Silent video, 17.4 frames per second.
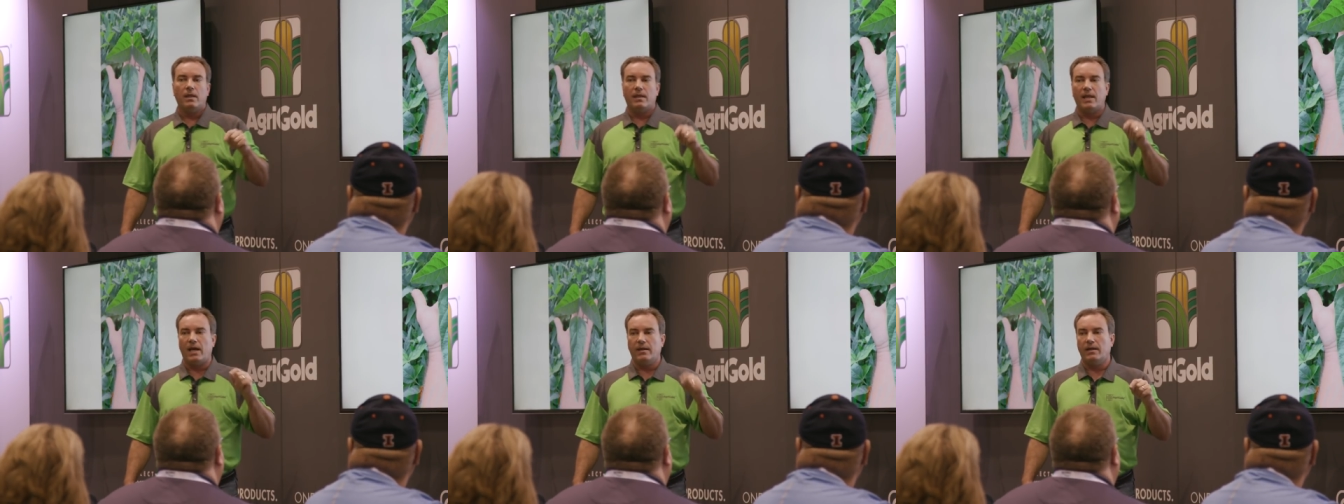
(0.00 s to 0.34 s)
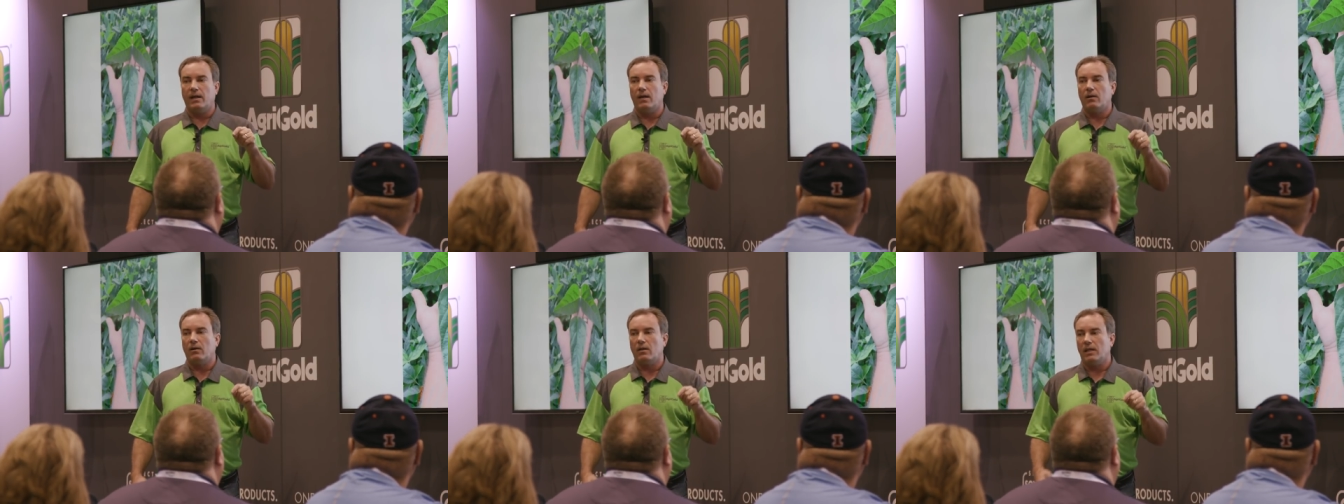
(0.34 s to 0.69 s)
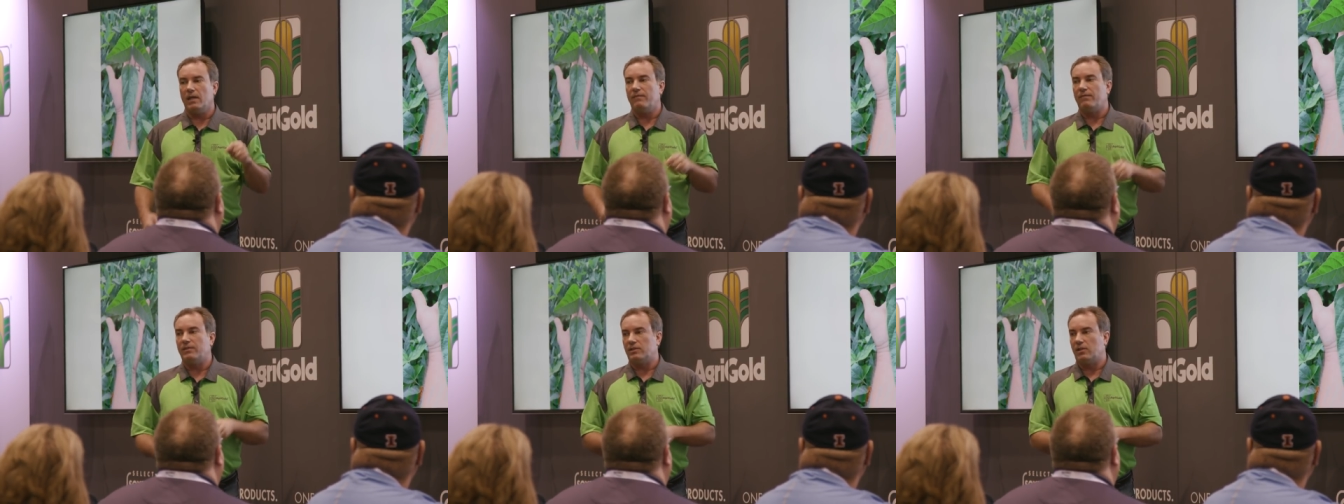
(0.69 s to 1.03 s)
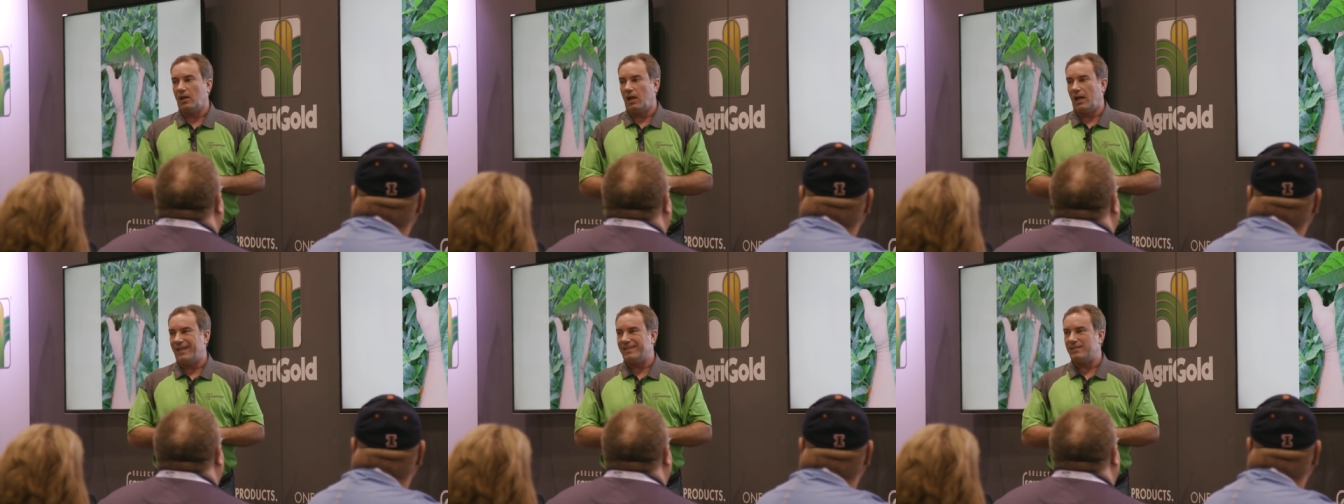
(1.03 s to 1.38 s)
that narrow leaf is
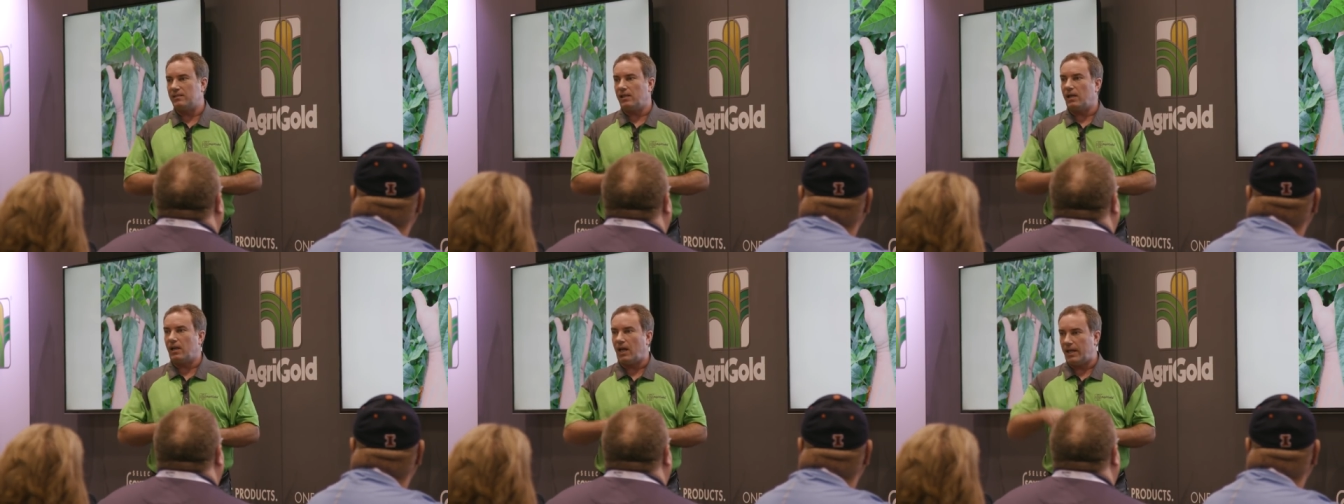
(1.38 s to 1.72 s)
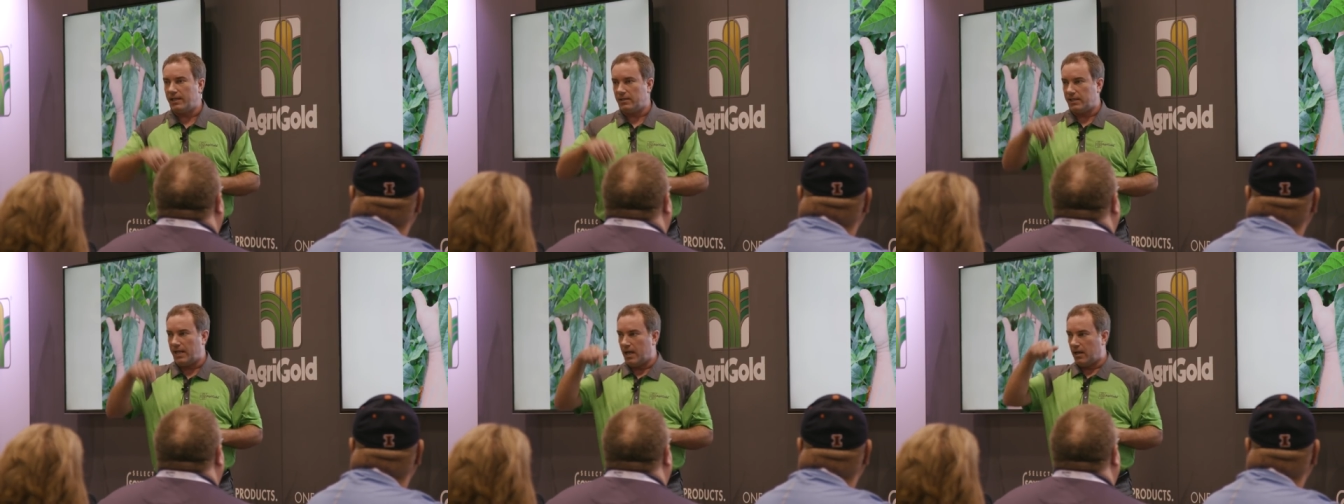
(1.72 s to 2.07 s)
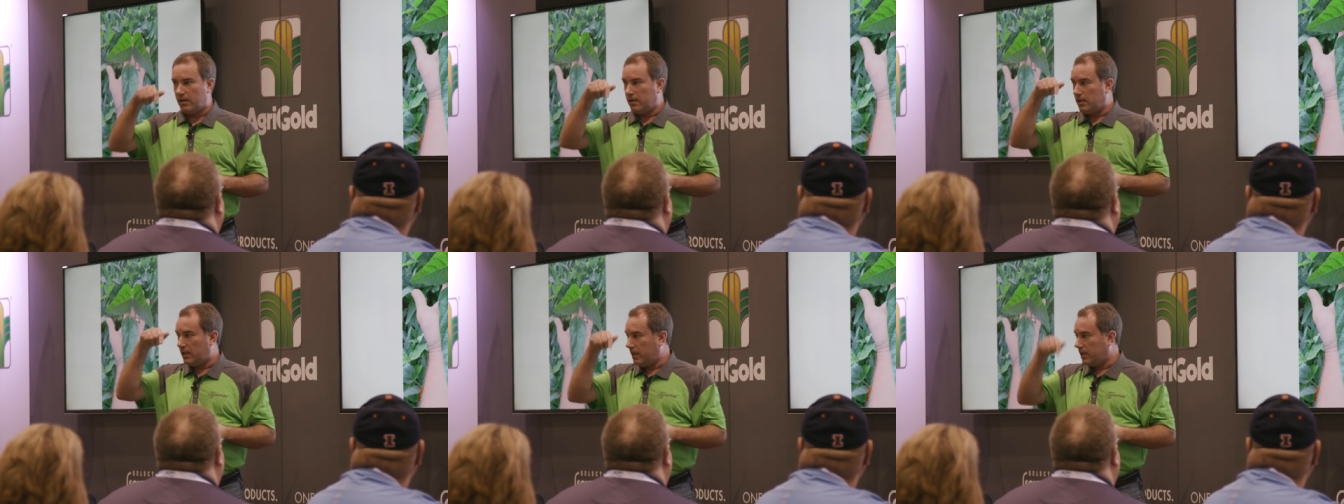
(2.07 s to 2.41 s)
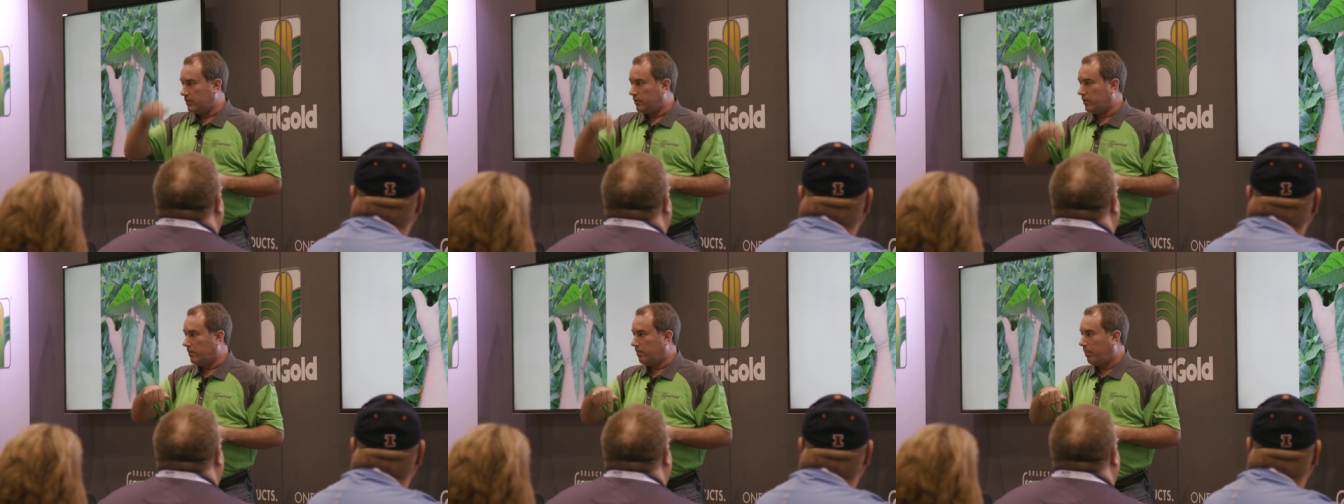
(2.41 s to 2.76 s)
going to let sunlight down
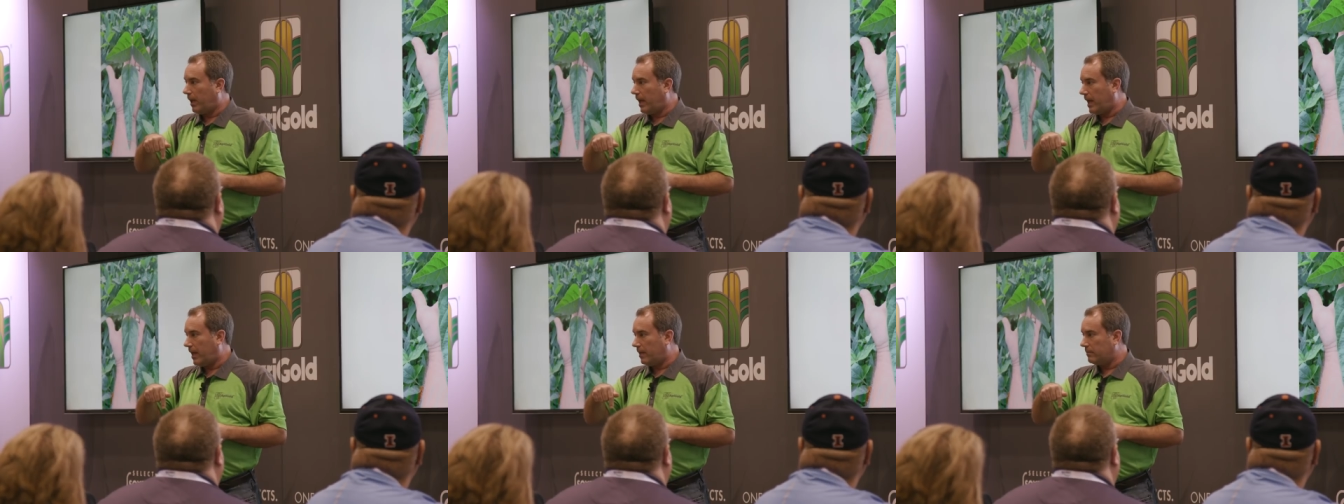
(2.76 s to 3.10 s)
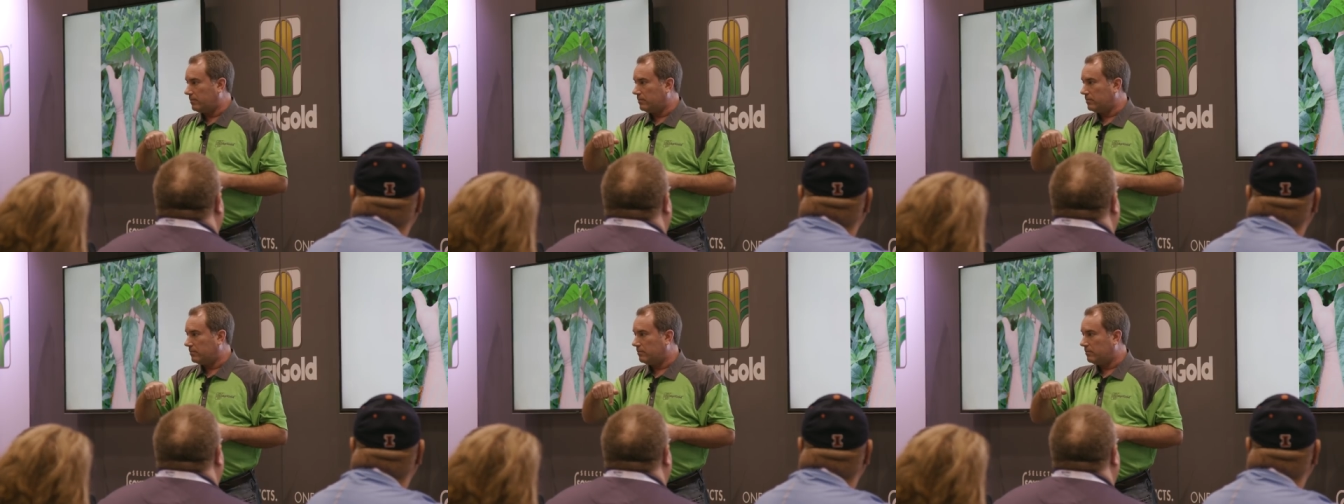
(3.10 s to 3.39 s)
into the plant,